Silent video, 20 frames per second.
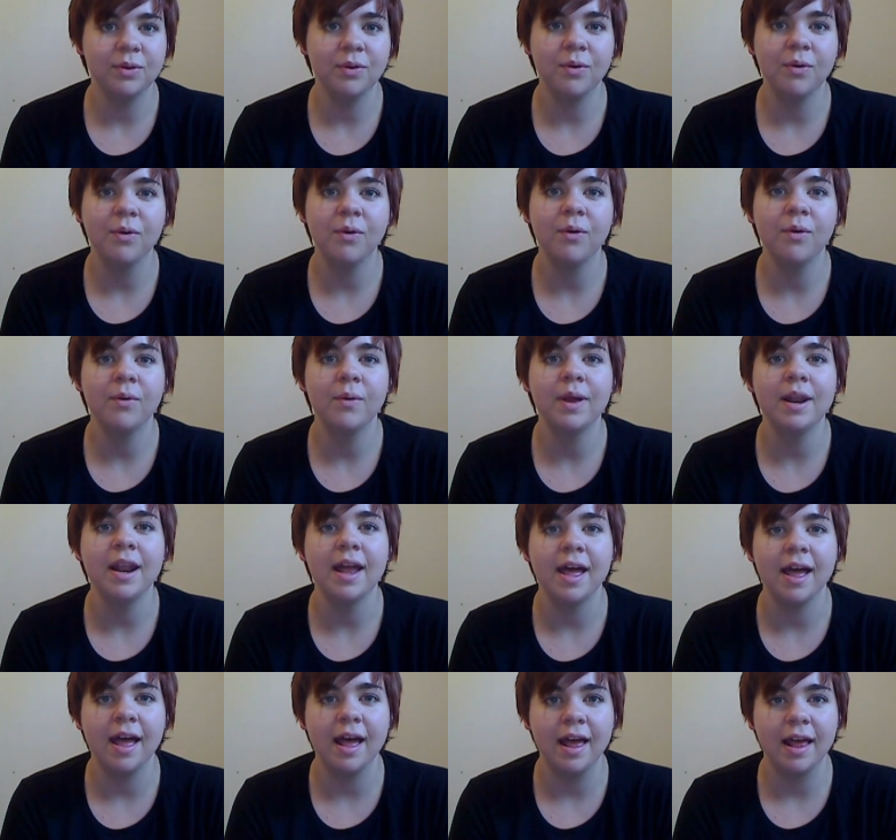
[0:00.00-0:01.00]
knowing
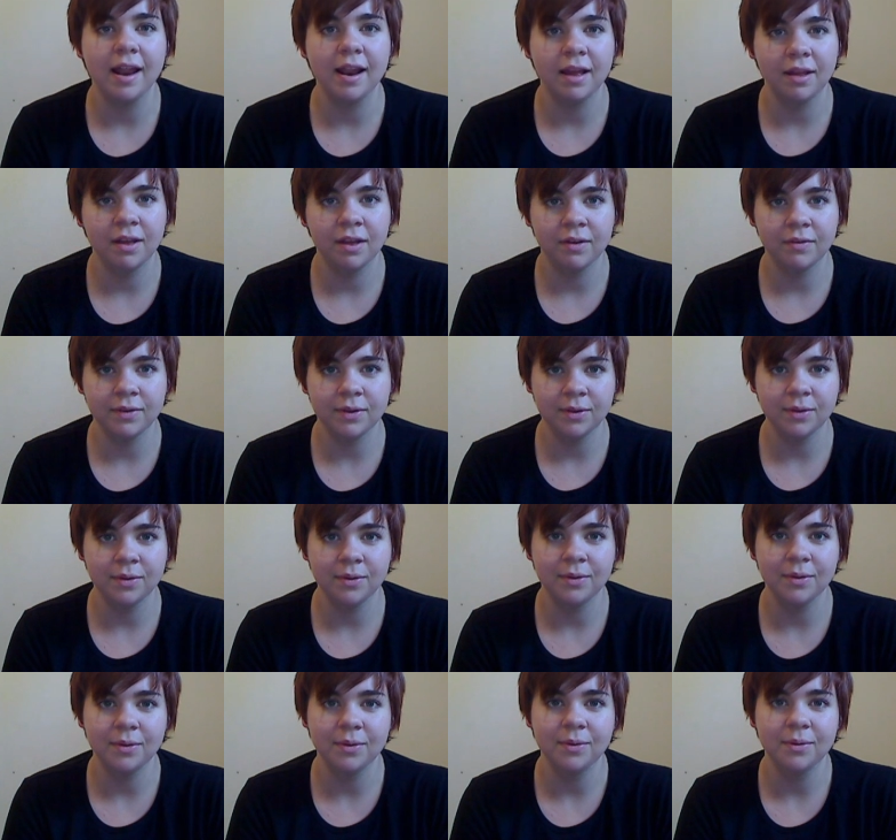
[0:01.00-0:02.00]
I love
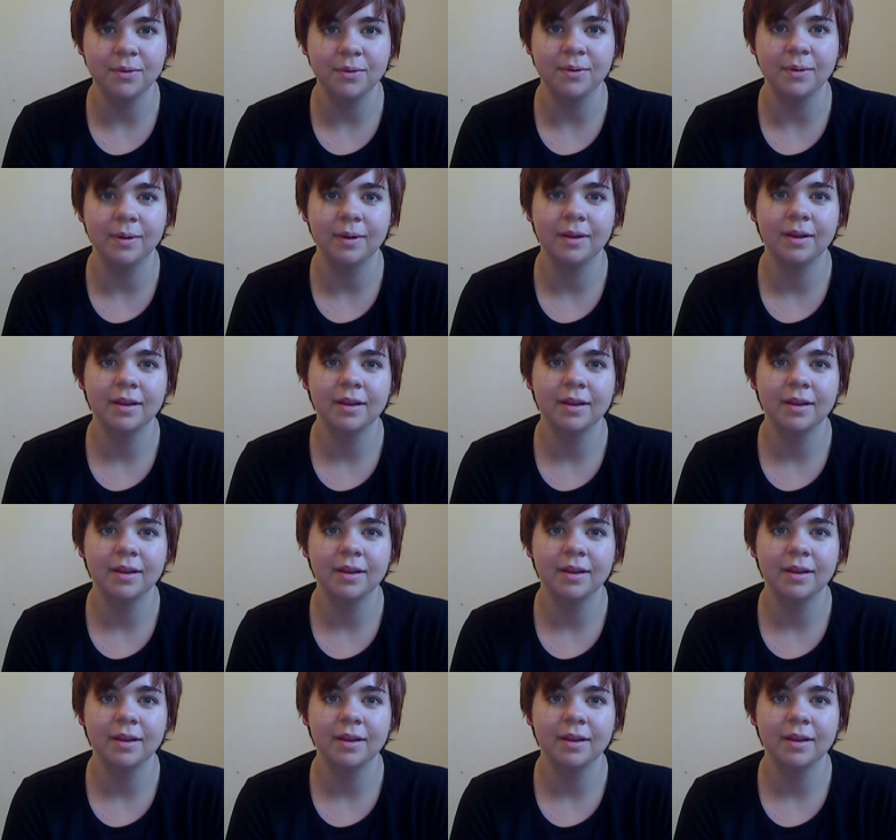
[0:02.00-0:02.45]
you.